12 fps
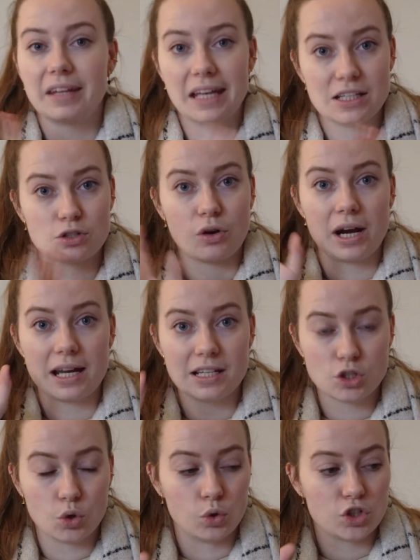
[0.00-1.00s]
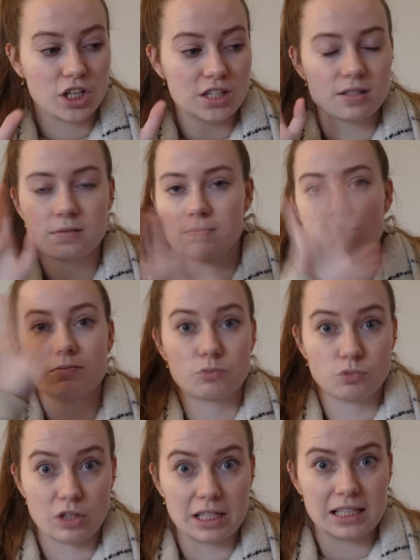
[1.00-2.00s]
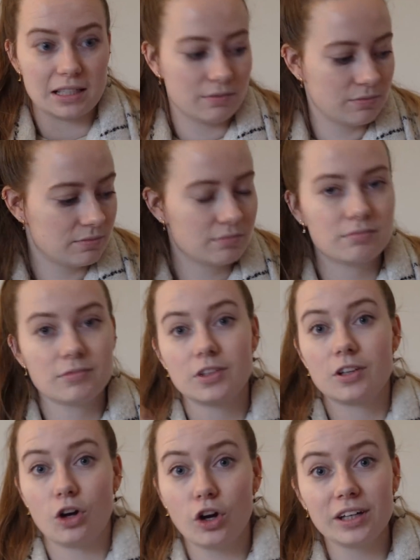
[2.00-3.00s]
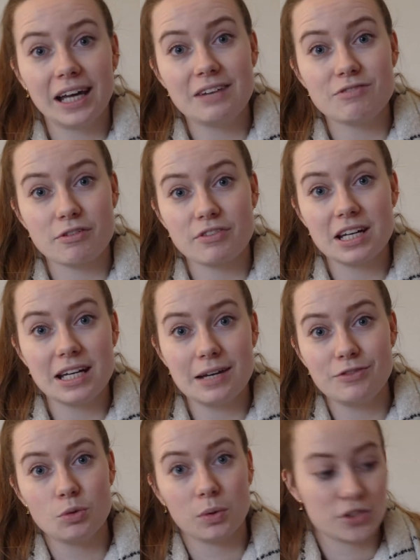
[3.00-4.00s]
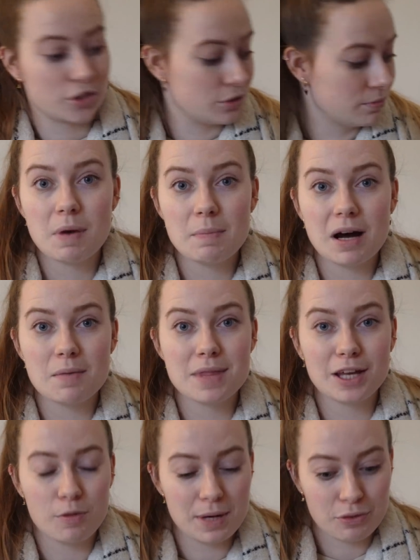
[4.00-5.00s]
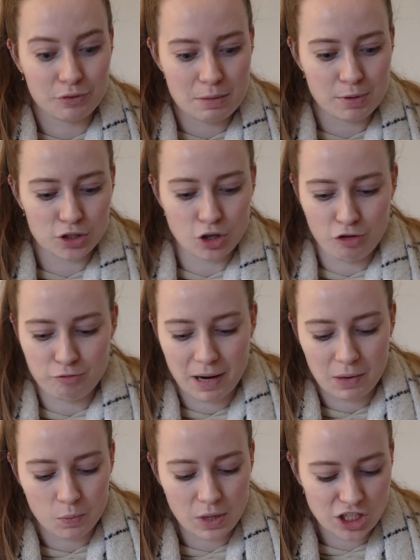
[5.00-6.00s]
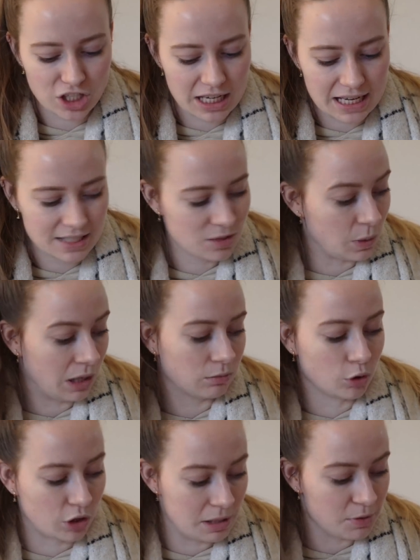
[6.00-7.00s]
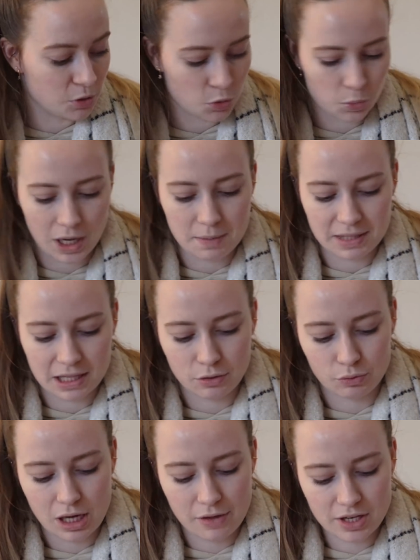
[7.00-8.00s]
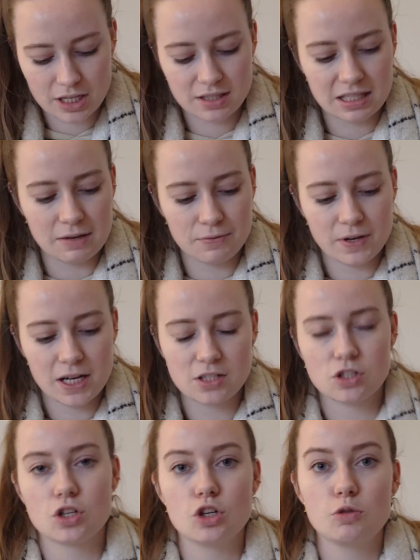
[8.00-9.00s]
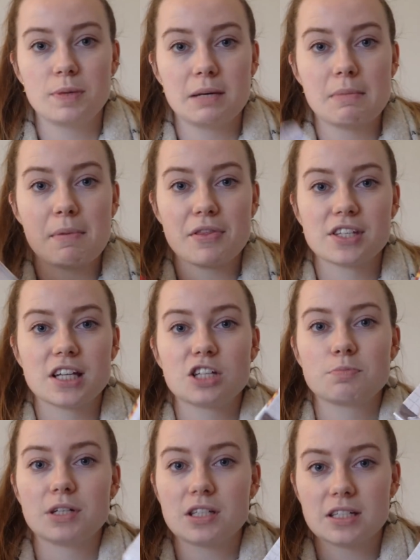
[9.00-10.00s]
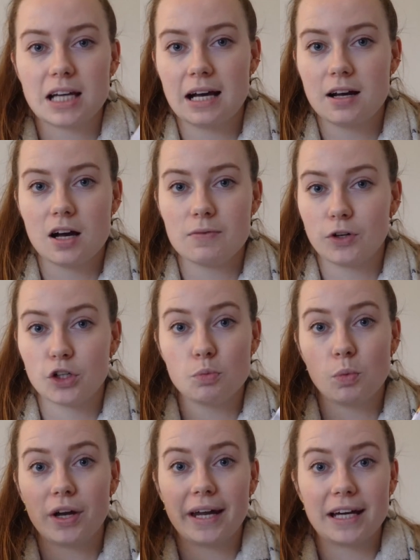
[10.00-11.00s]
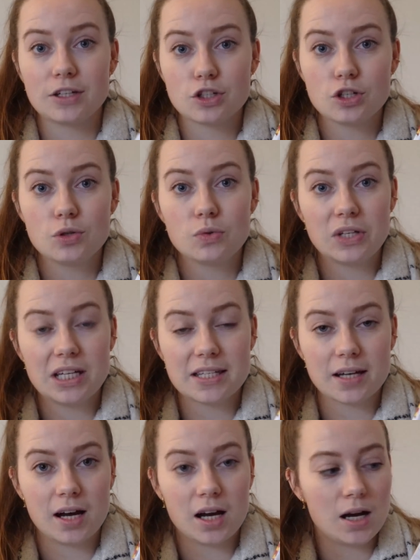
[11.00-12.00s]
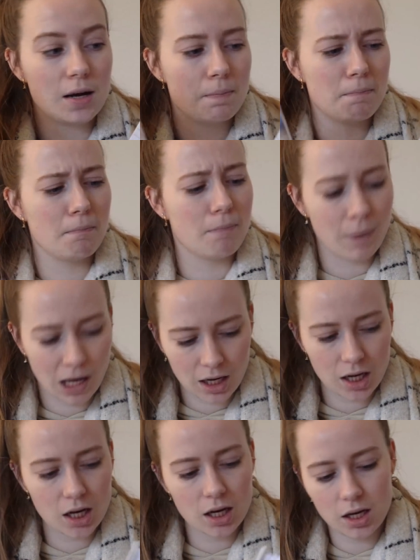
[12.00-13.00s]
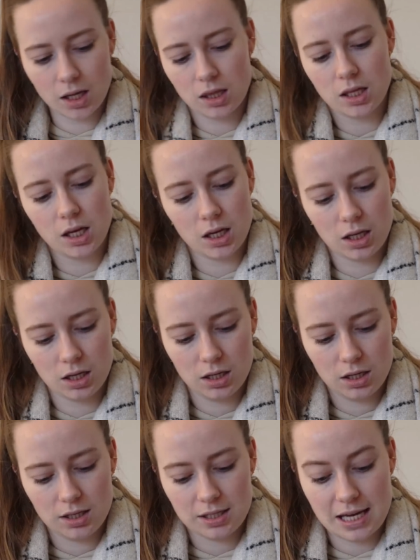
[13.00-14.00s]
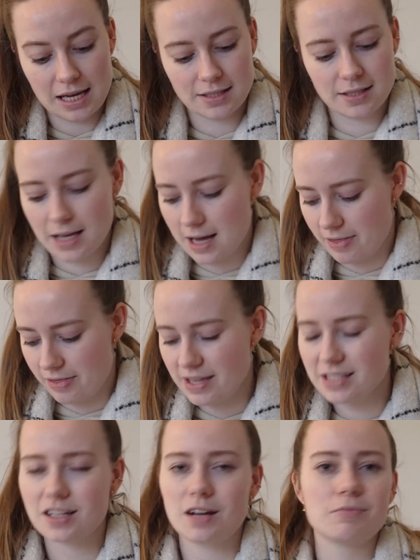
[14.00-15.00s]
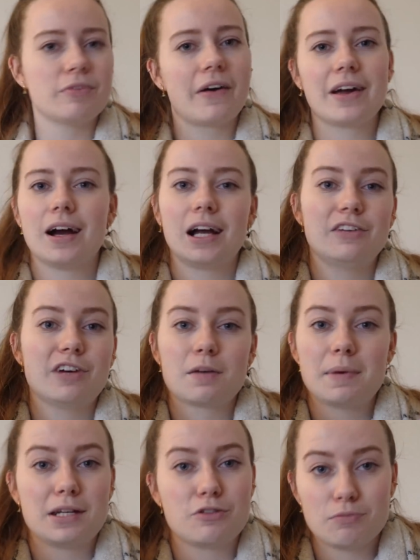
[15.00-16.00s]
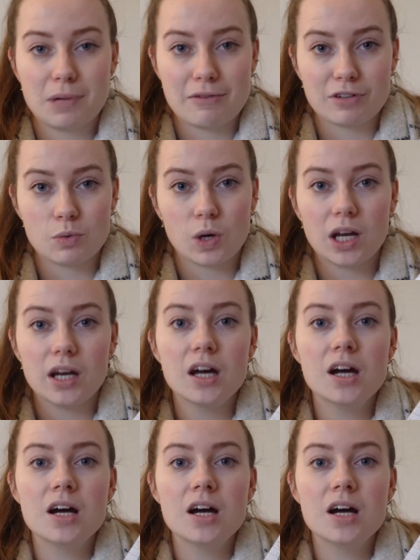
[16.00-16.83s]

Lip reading: It's great, it's gorgeous, read it. Online for free if you want to. My mum then got me 3 books off my wish list. Well, Lore Olympus was one, and then 3 others. The first 2 being My Brother's Husband, volume 1 and 2. These are manga, I think? Yes, and these come very highly recommended from everyone.